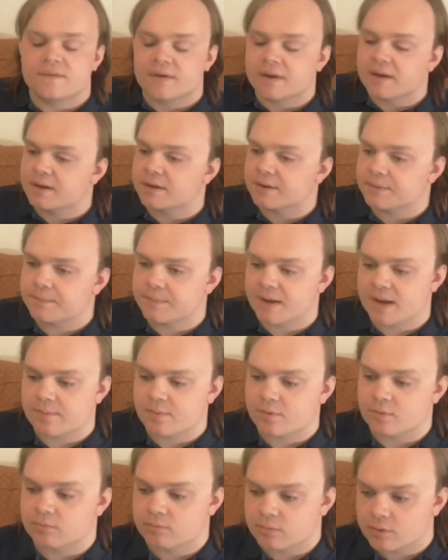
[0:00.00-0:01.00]
think
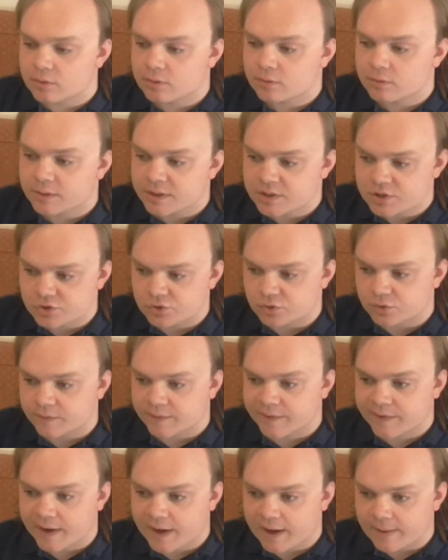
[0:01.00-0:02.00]
people will
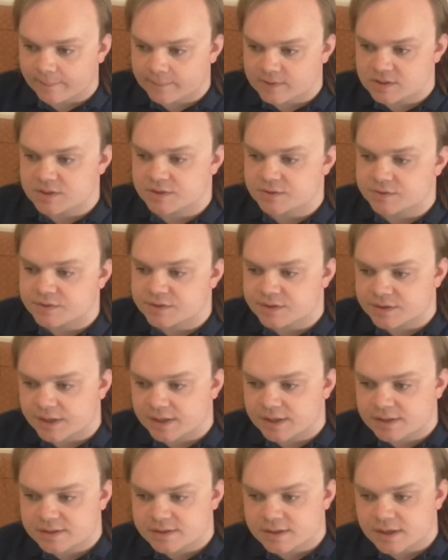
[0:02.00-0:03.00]
enjoy episode
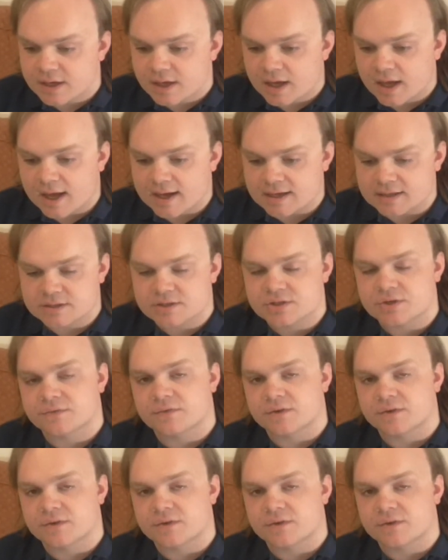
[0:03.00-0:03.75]
6 as the